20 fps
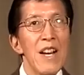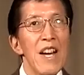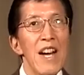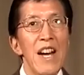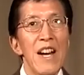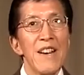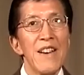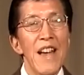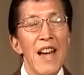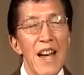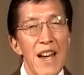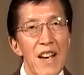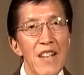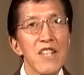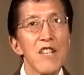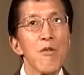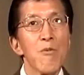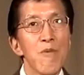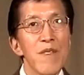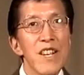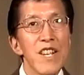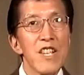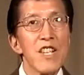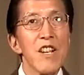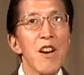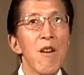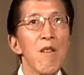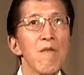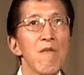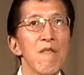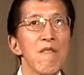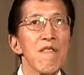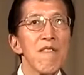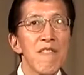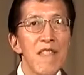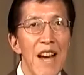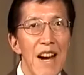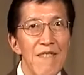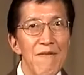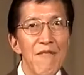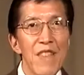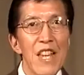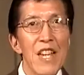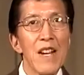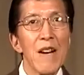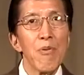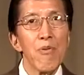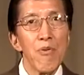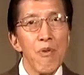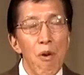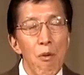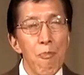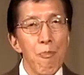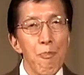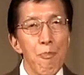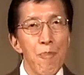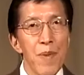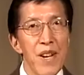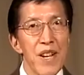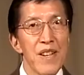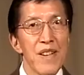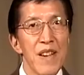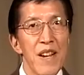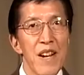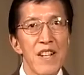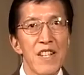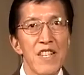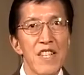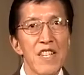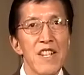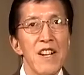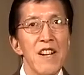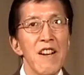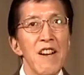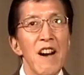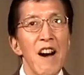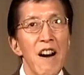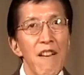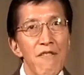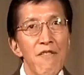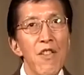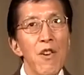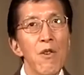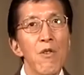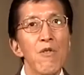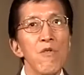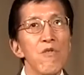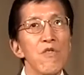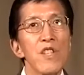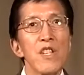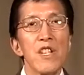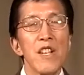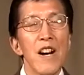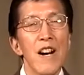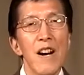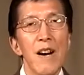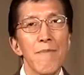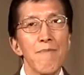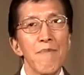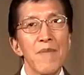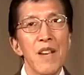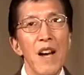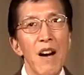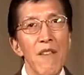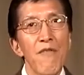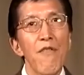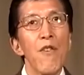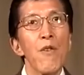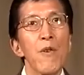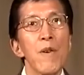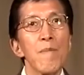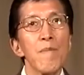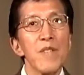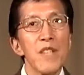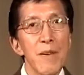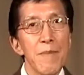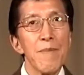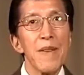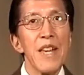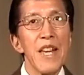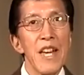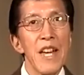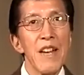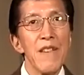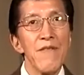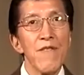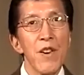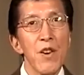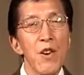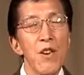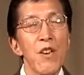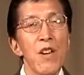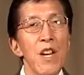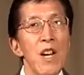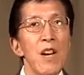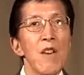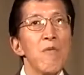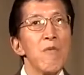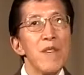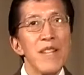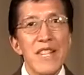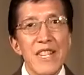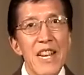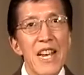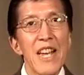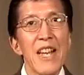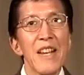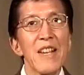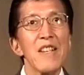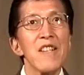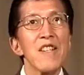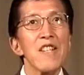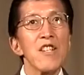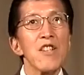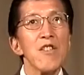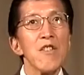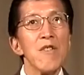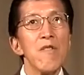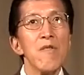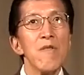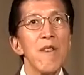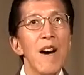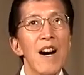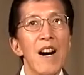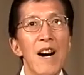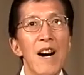And as a result, the appropriateness of those forms of behavior would tend to